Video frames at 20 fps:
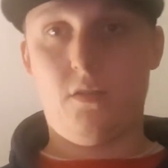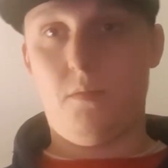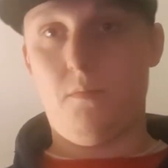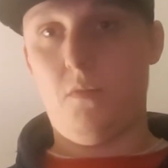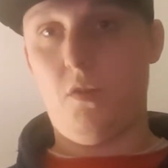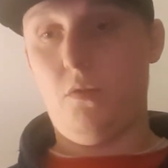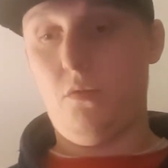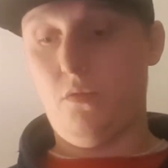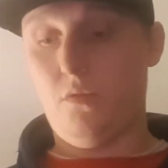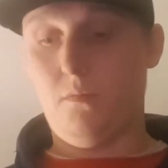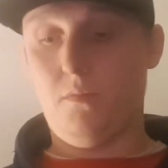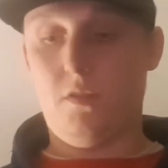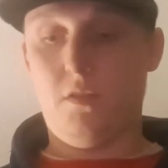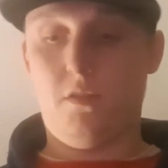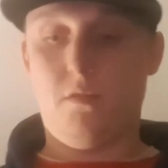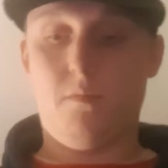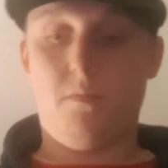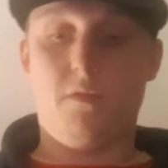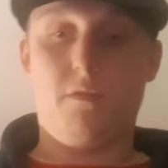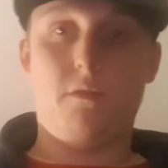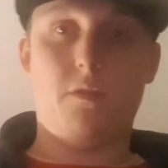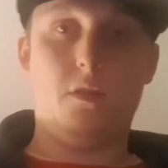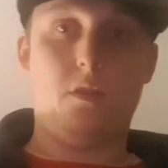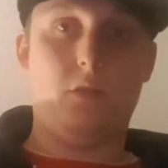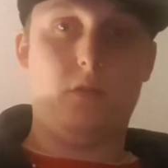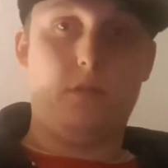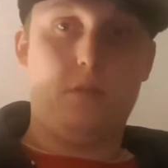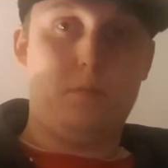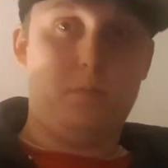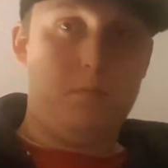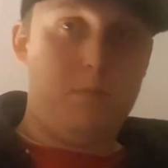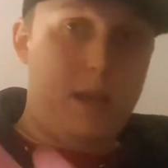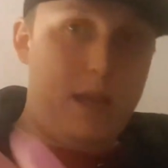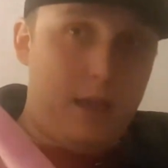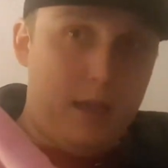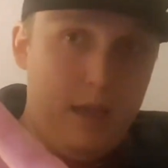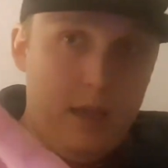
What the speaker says: So I'm new to him. This is my first mech